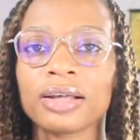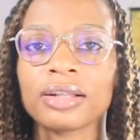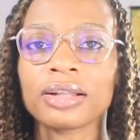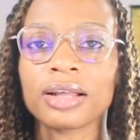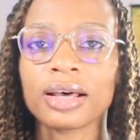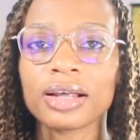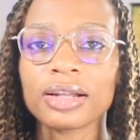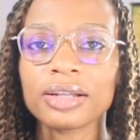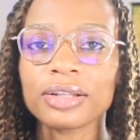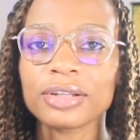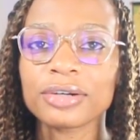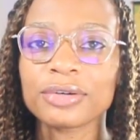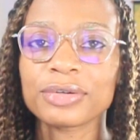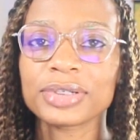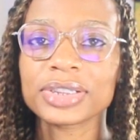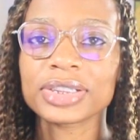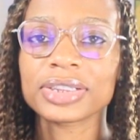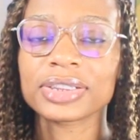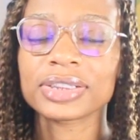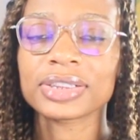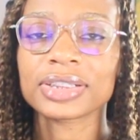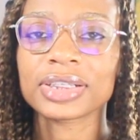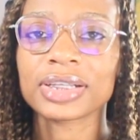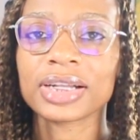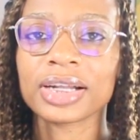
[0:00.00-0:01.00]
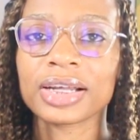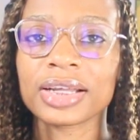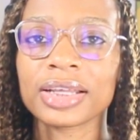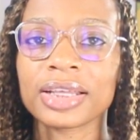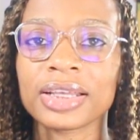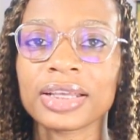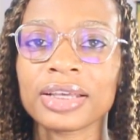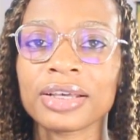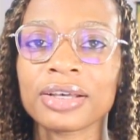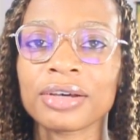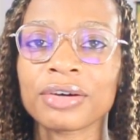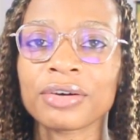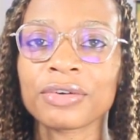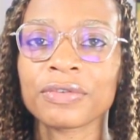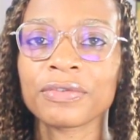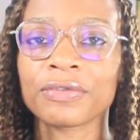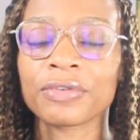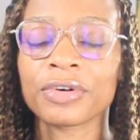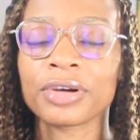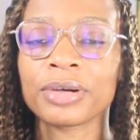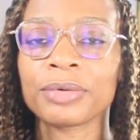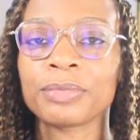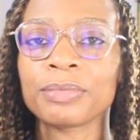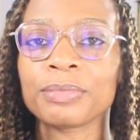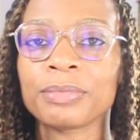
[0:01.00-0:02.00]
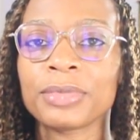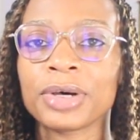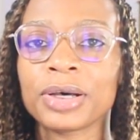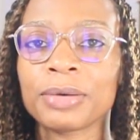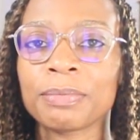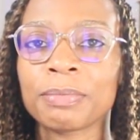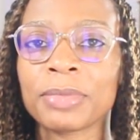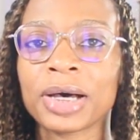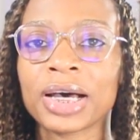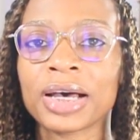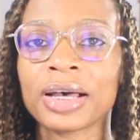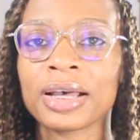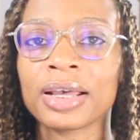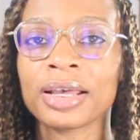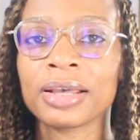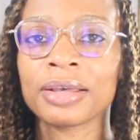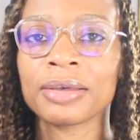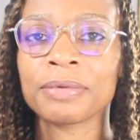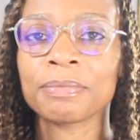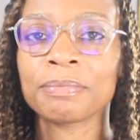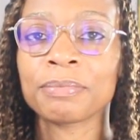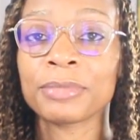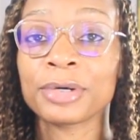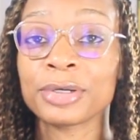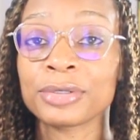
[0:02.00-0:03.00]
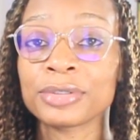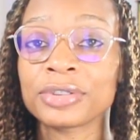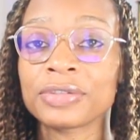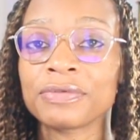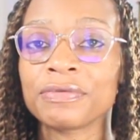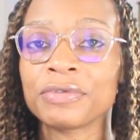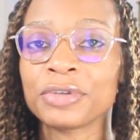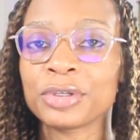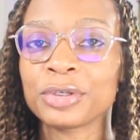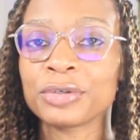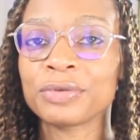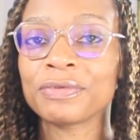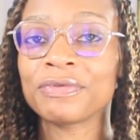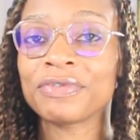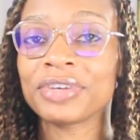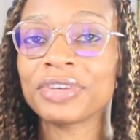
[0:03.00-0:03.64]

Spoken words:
A lot of the questions that I get are from my most viewed